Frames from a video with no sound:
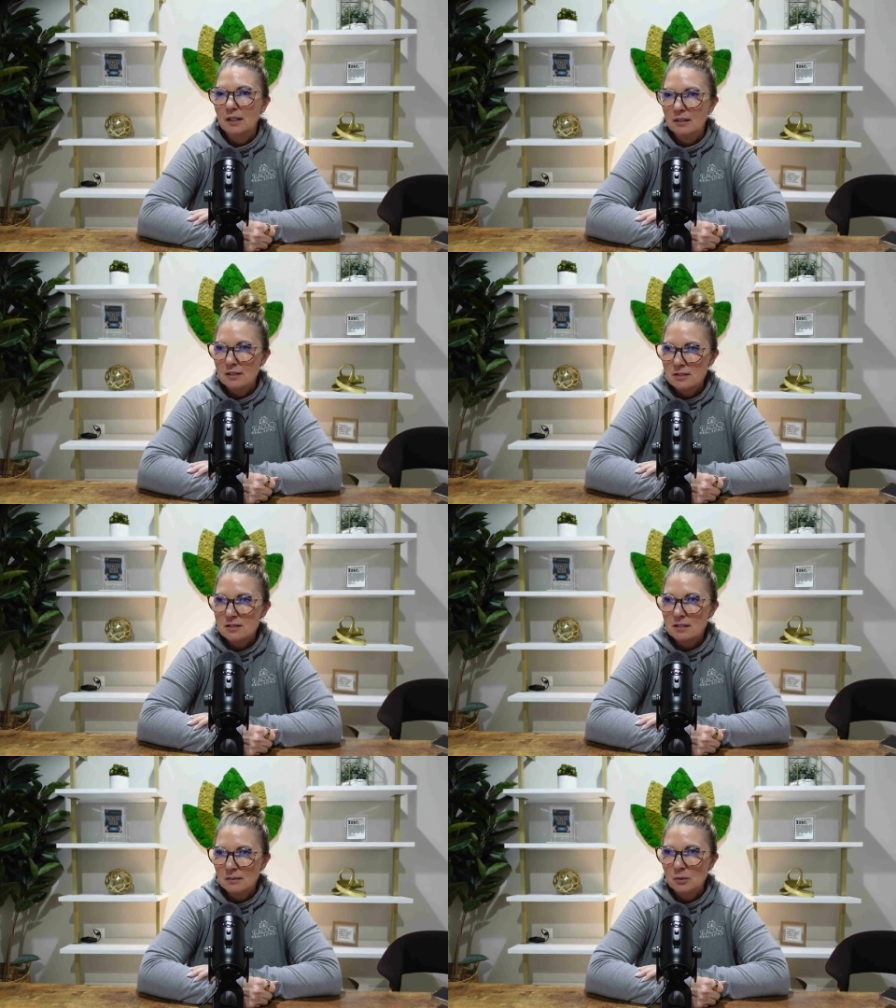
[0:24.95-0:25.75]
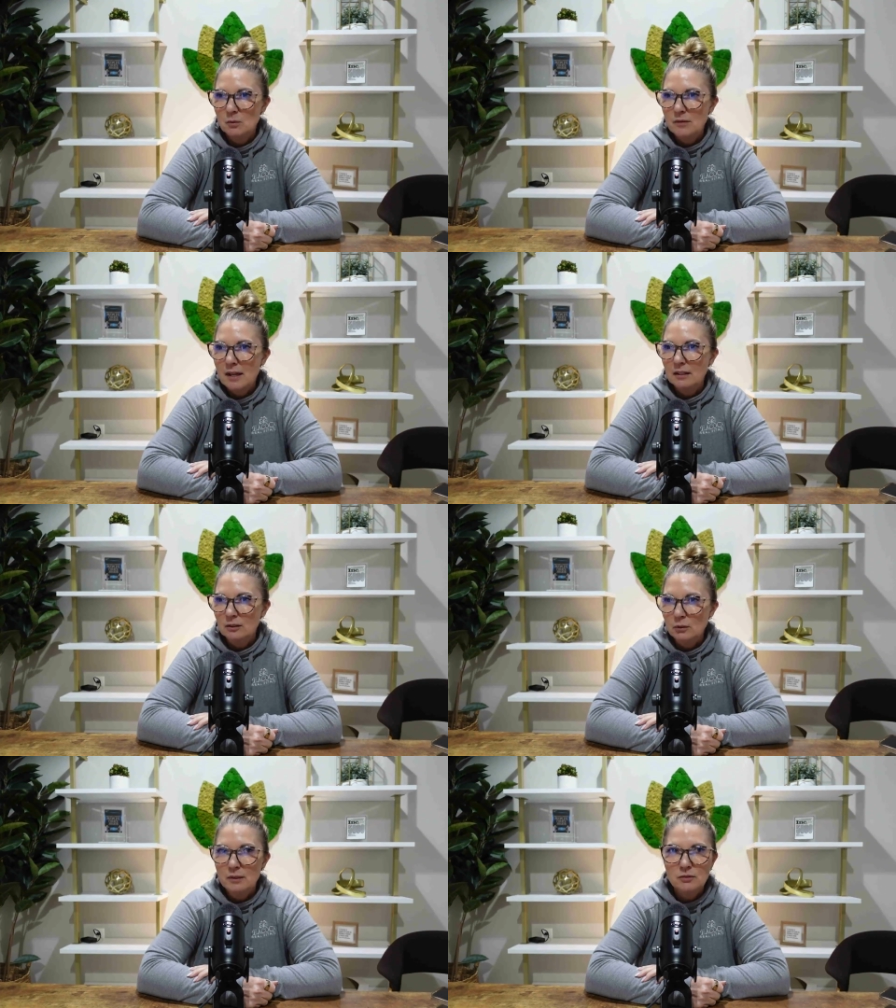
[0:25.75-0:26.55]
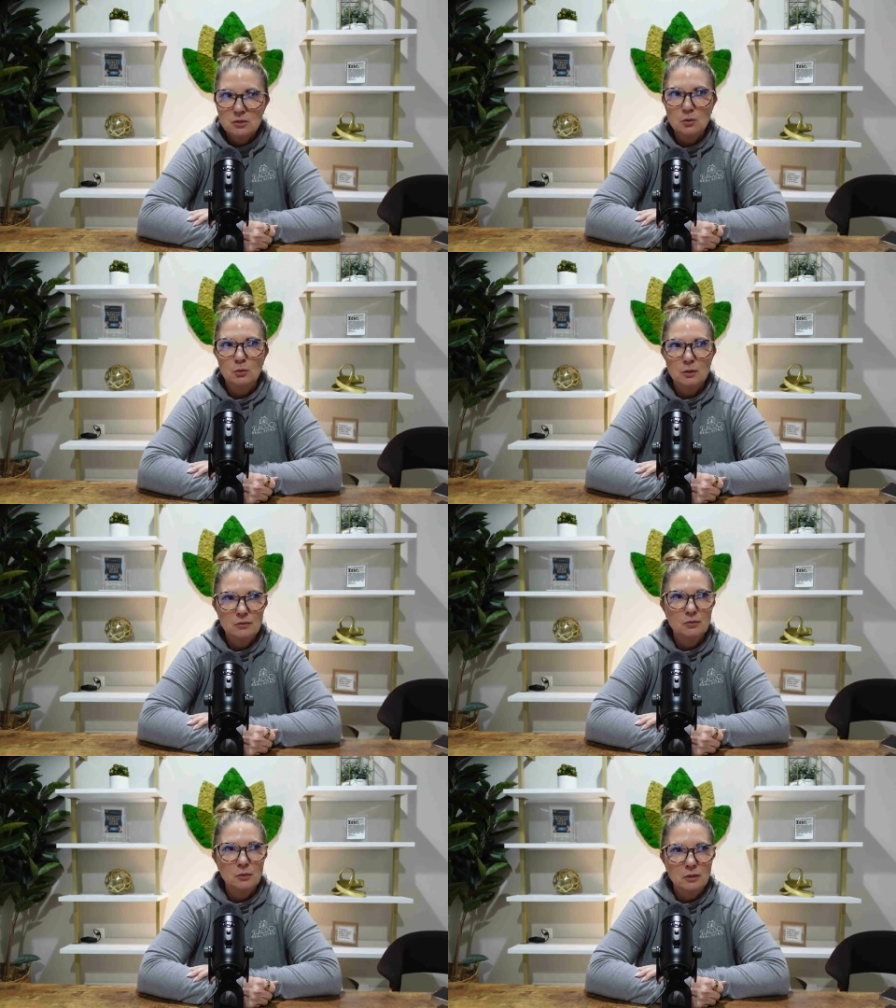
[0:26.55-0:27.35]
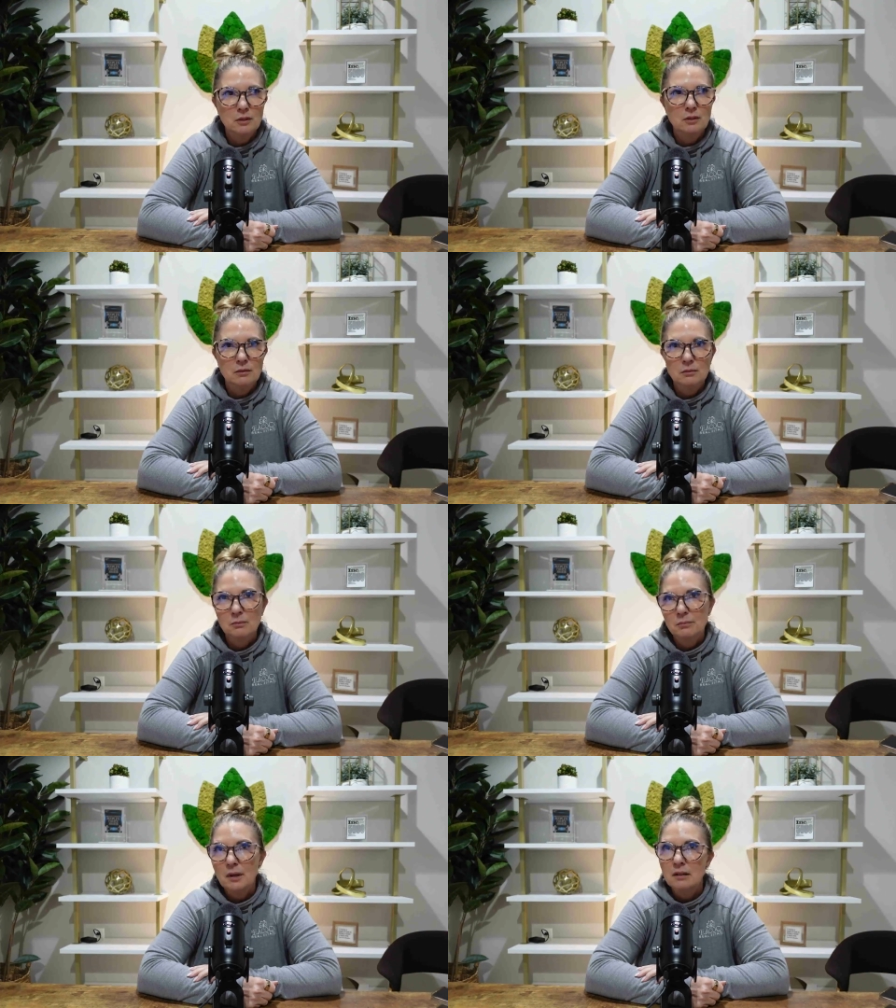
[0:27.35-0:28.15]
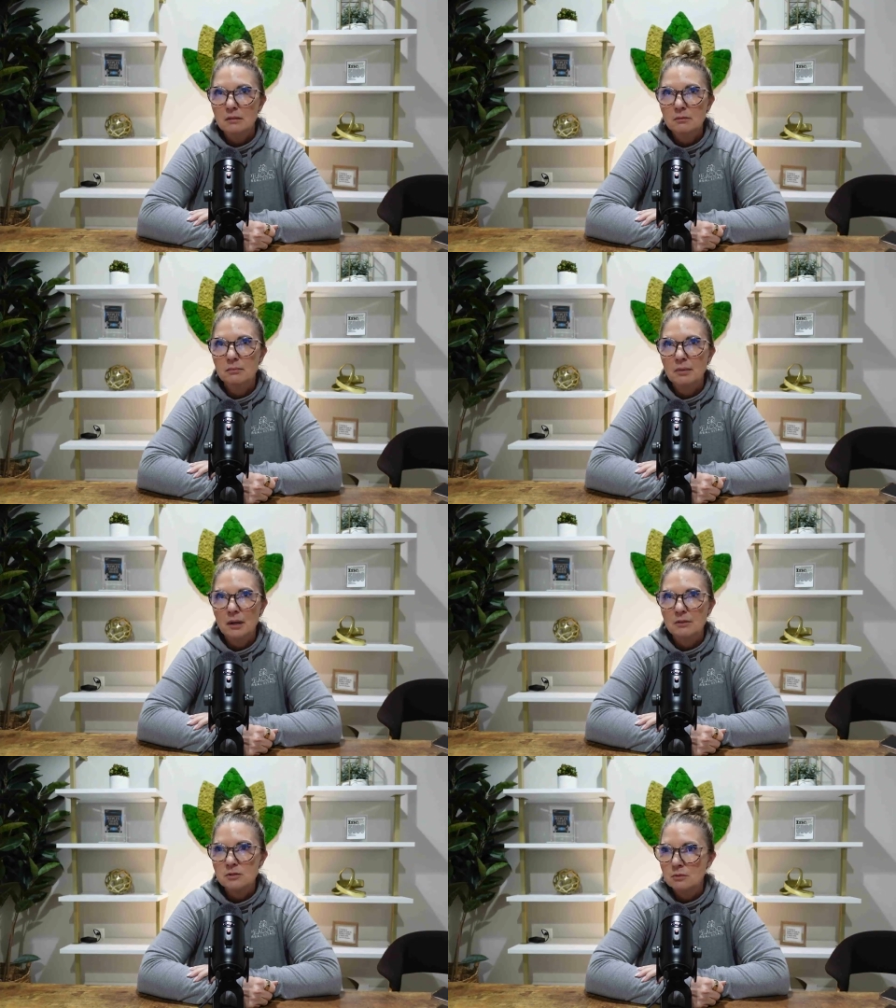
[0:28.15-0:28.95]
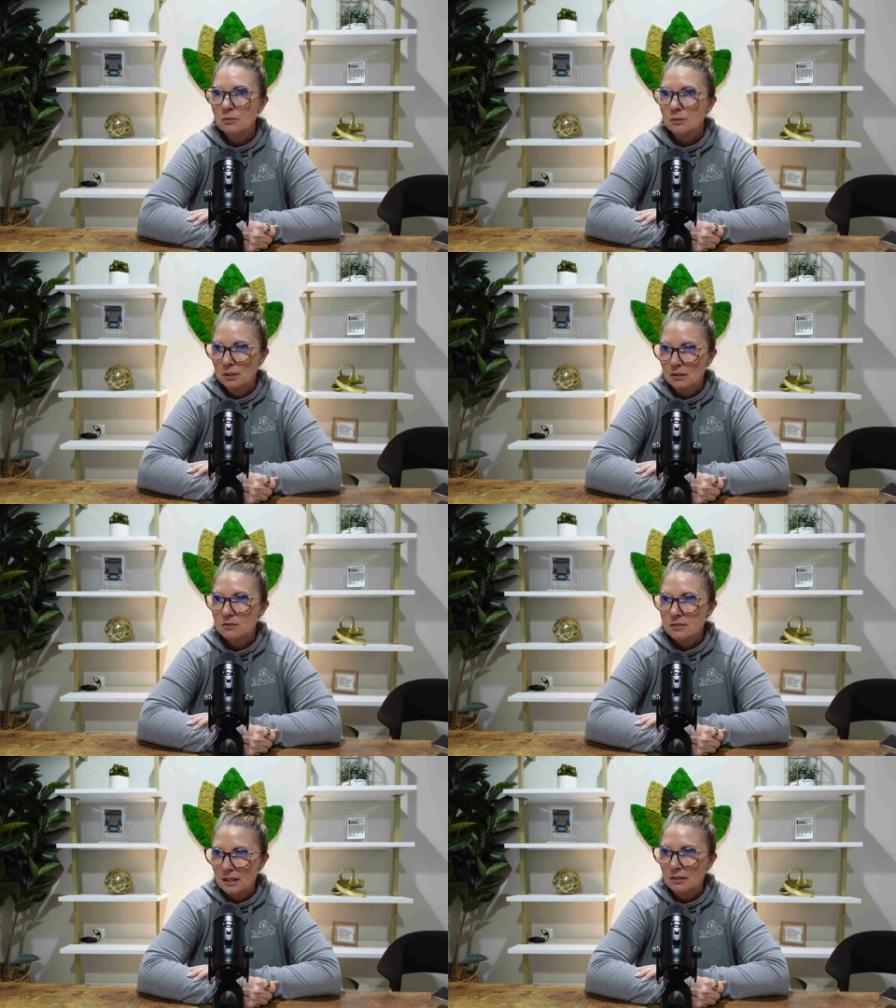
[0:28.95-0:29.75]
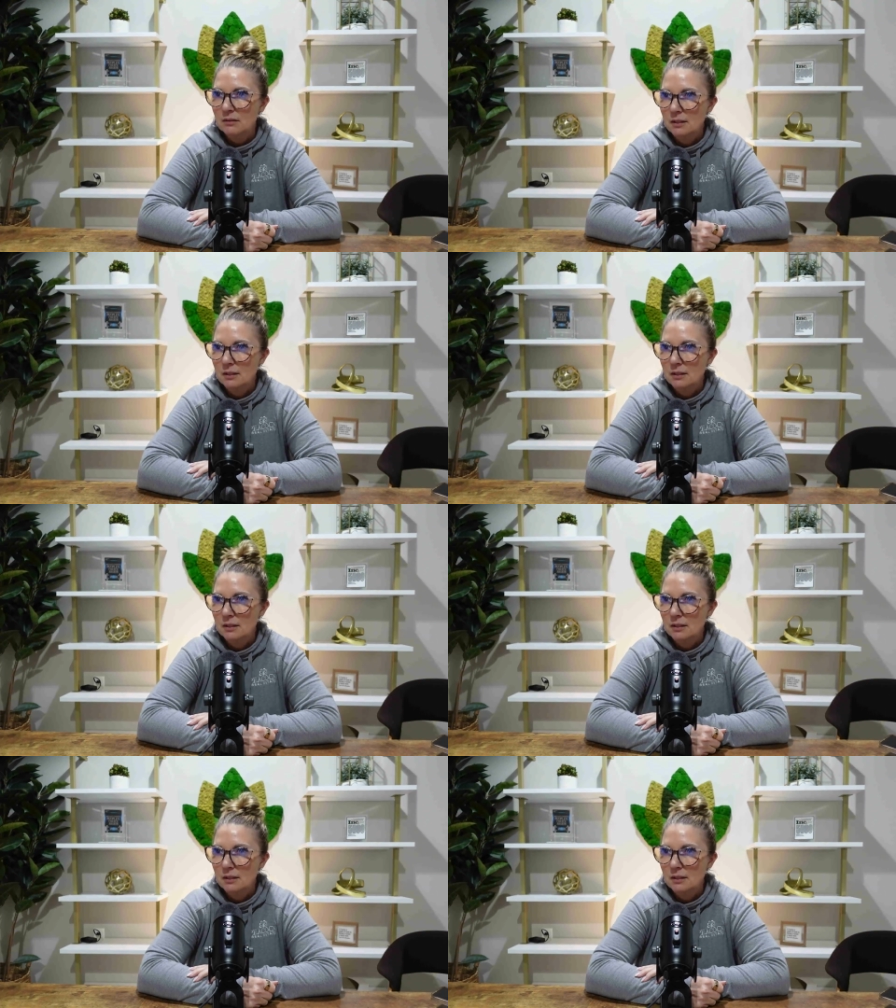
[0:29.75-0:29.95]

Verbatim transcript: Because, I mean, we've had low inventory for probably about two, three years now.